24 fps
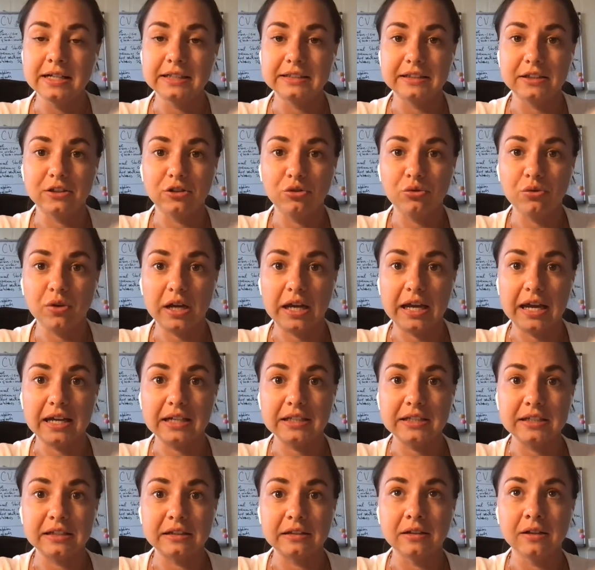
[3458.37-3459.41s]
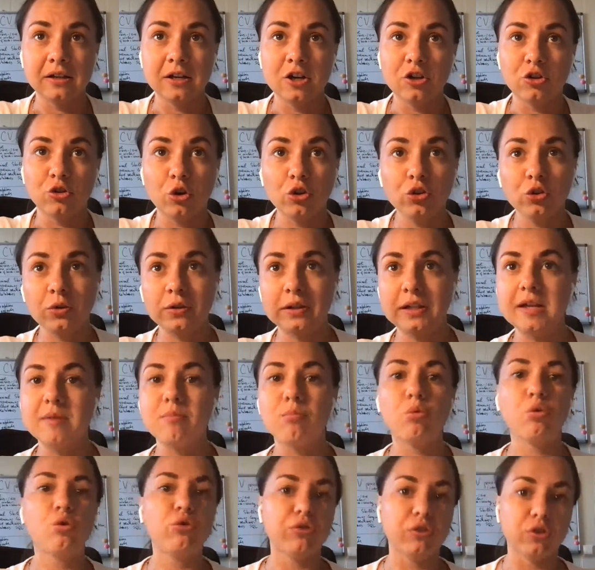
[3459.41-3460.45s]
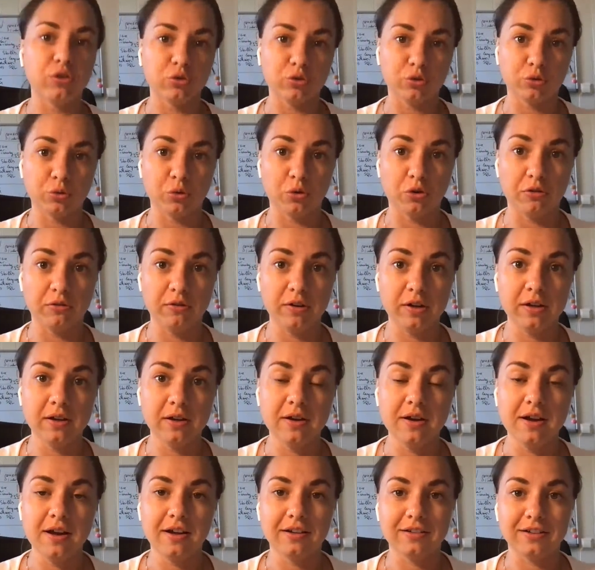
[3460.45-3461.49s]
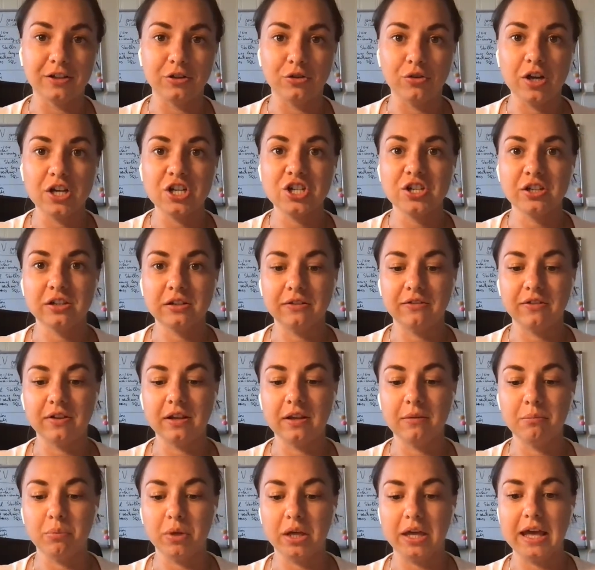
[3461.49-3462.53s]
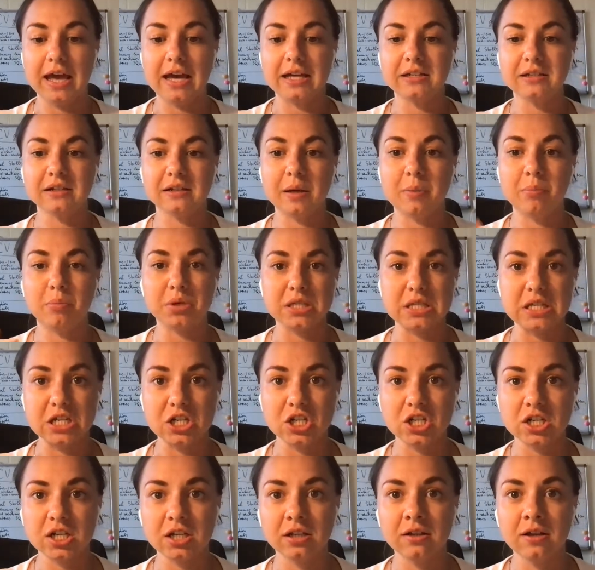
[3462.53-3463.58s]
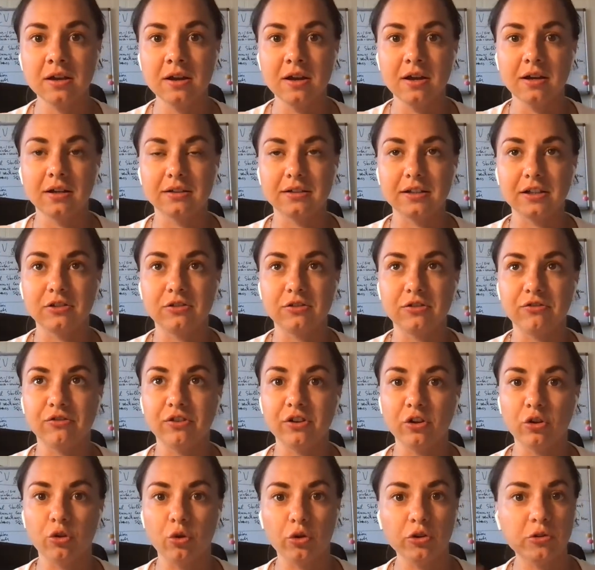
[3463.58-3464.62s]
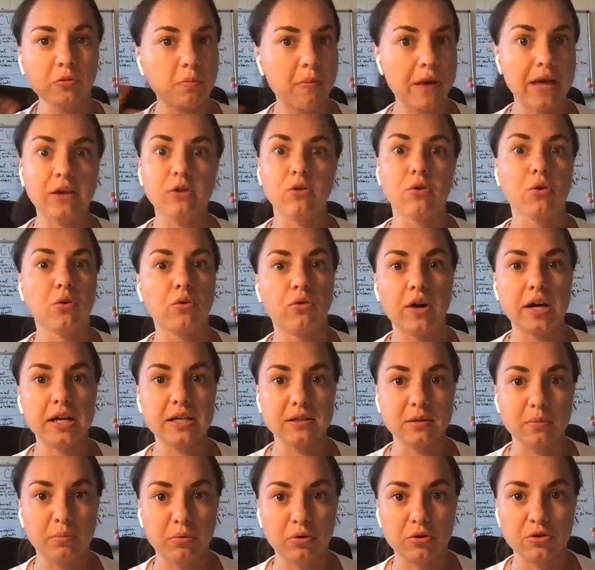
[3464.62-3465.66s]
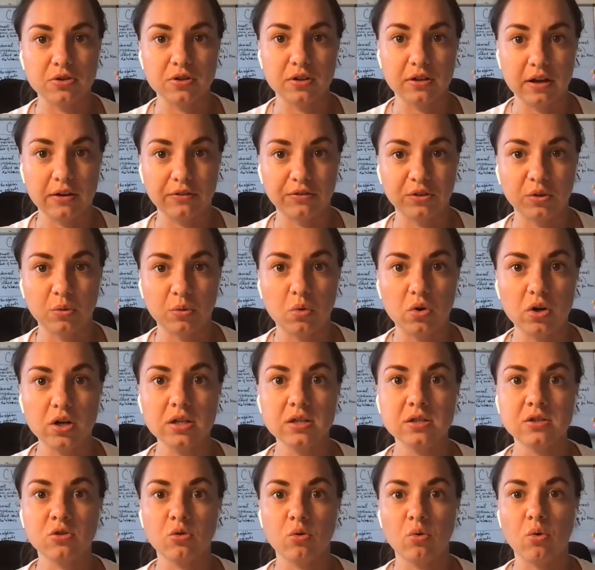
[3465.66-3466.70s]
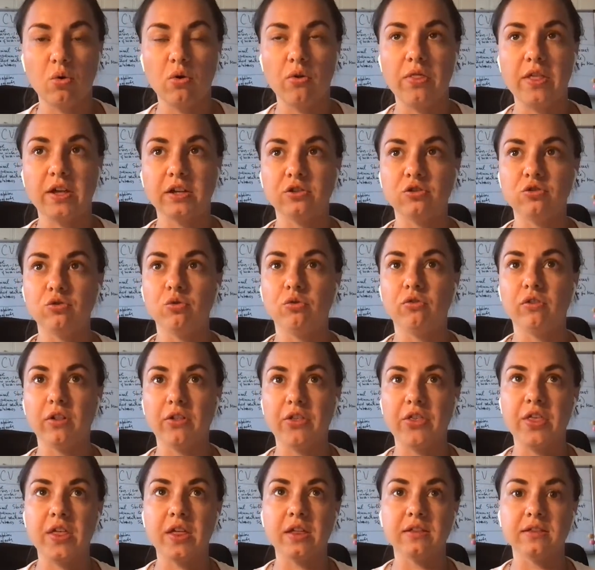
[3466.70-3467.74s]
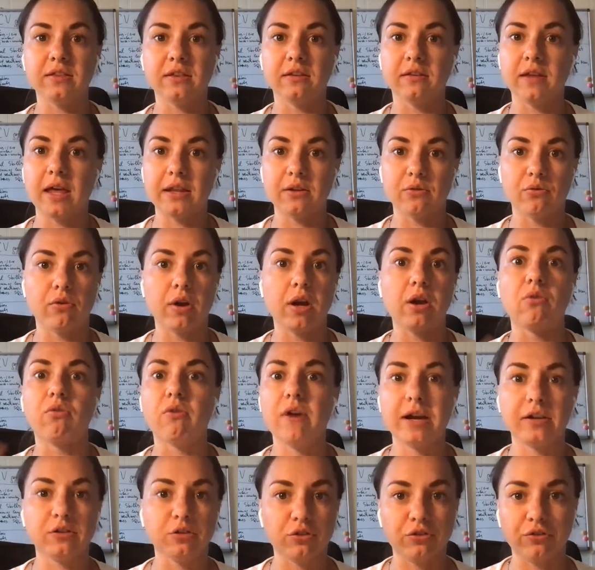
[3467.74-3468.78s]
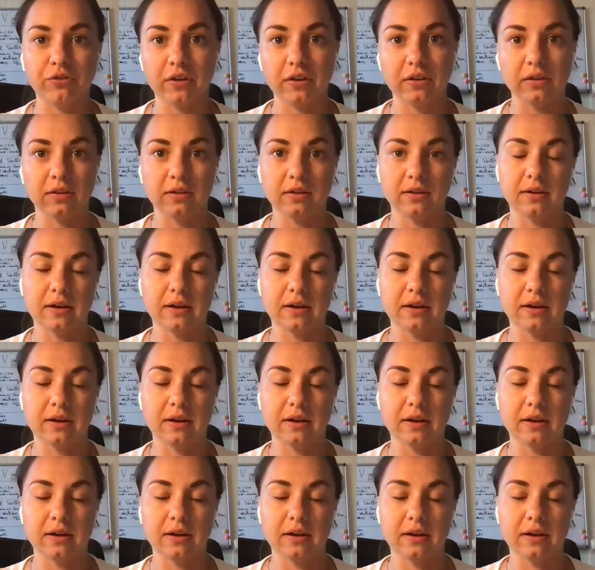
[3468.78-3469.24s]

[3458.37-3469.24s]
that you are getting, not only moving to Norway, but you actually will be getting a position that will not make you crazy person afterwards, or that you will think and regret of it